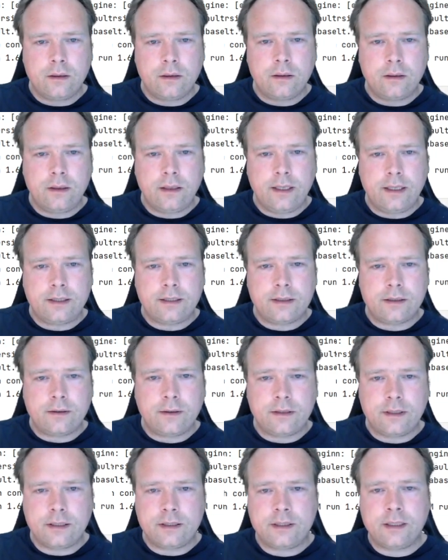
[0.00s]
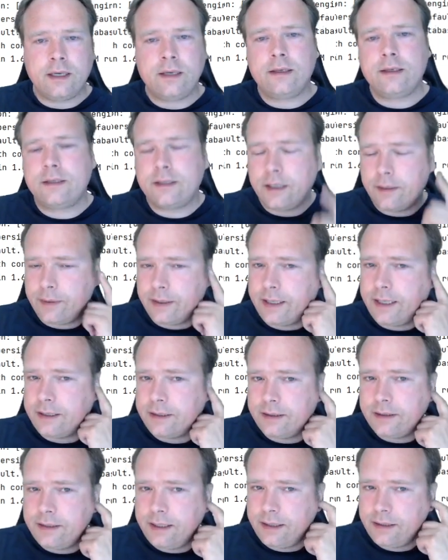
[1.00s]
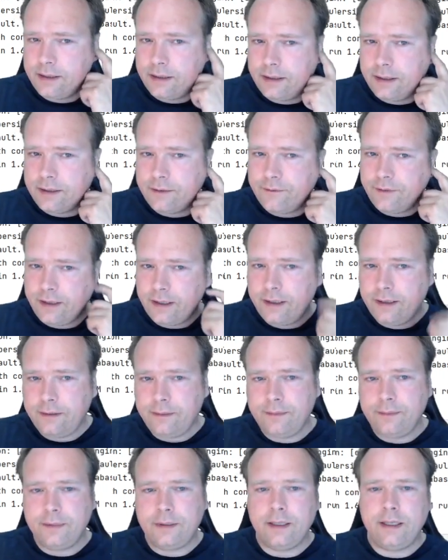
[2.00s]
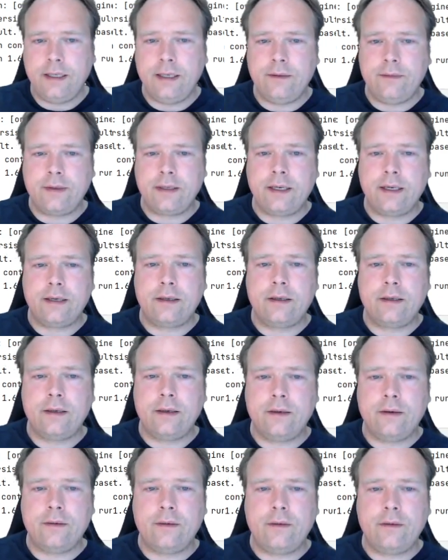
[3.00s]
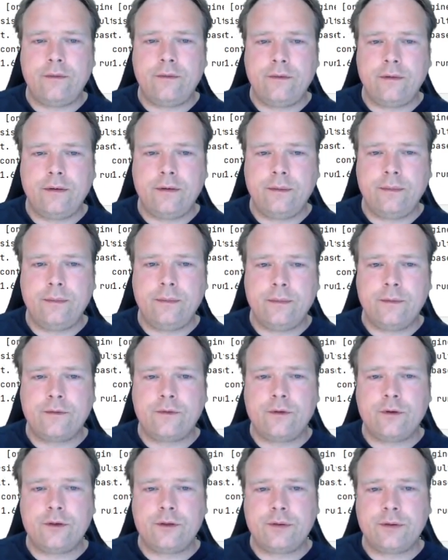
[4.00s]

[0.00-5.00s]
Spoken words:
Yes, the content type is application JSON. That's fine. And here we get the author. Of course, we